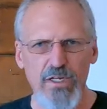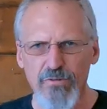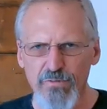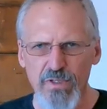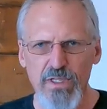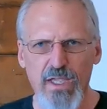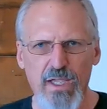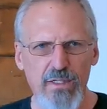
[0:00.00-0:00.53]
And if
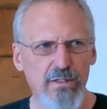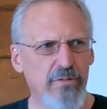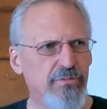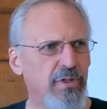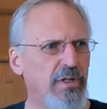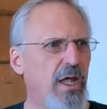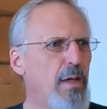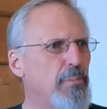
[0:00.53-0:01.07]
he can't
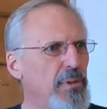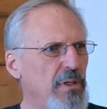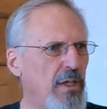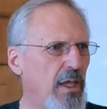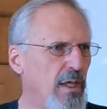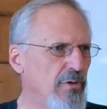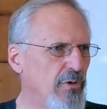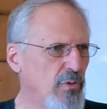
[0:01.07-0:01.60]
lift it up, he
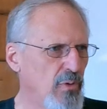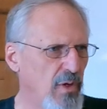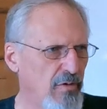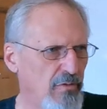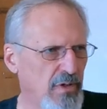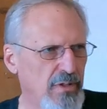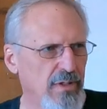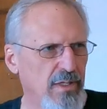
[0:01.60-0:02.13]
can't do
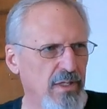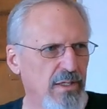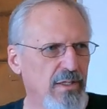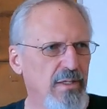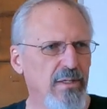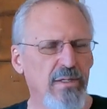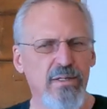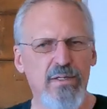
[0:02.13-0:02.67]
everything.